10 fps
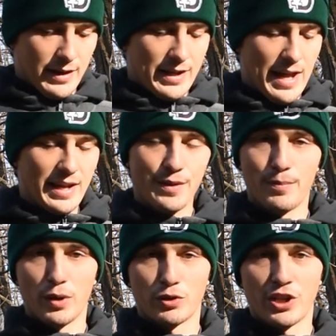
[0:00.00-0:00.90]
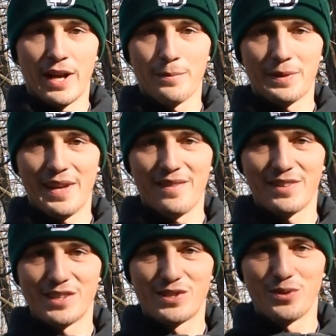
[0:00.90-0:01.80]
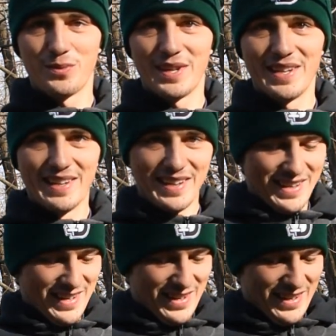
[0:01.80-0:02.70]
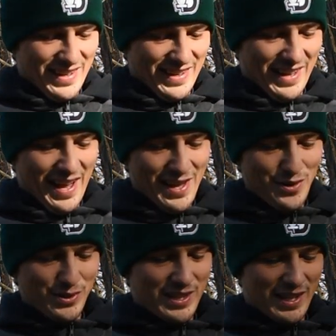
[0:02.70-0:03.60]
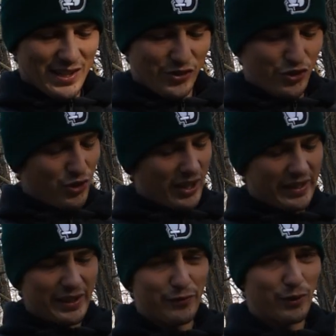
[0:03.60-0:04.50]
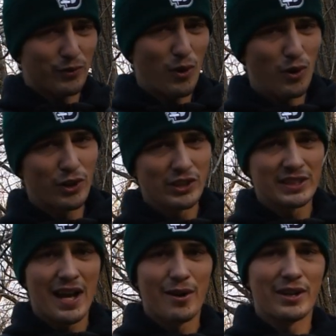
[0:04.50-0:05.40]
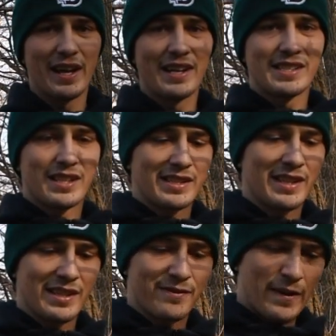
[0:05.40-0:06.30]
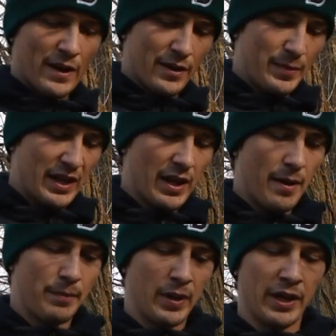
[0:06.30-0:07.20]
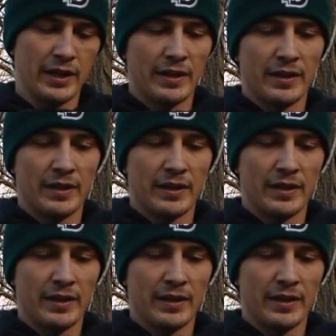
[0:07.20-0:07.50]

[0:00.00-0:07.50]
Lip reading: Danny Beauchamp gave this to me. I use this strictly for rollers nowadays because it is very beat up, but